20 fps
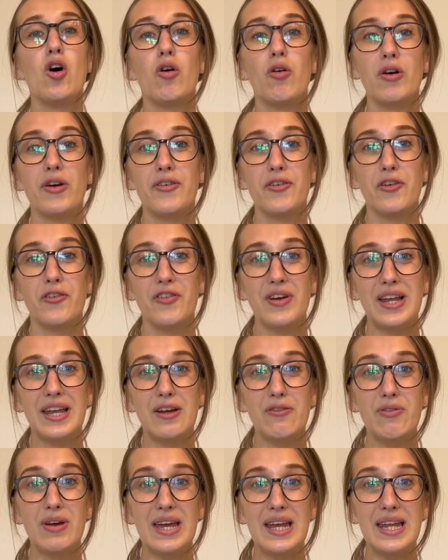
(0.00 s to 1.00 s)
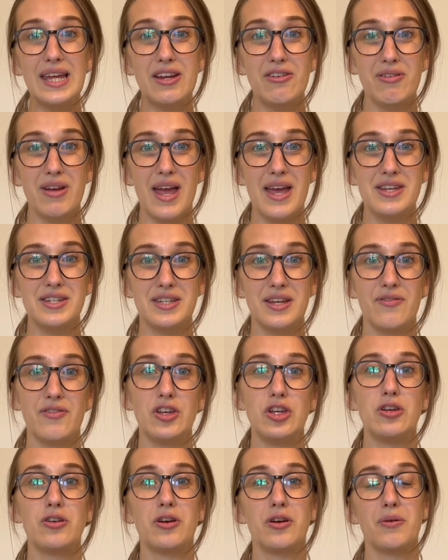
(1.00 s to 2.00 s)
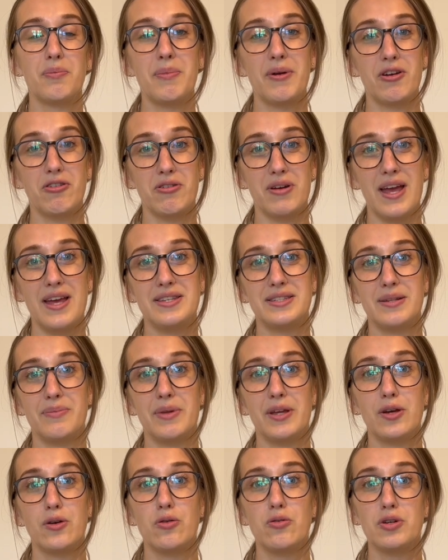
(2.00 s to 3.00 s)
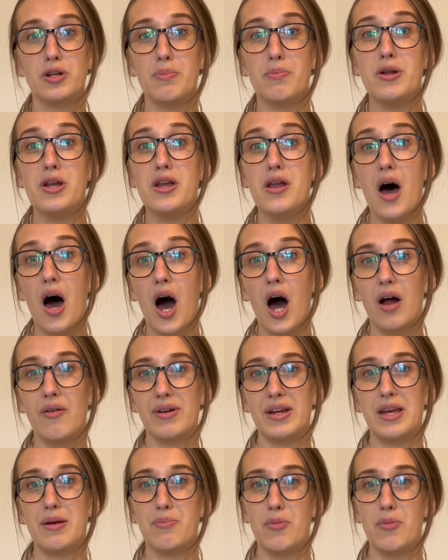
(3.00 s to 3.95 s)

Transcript: Or if you're feeling really creative, you can create something called a Munari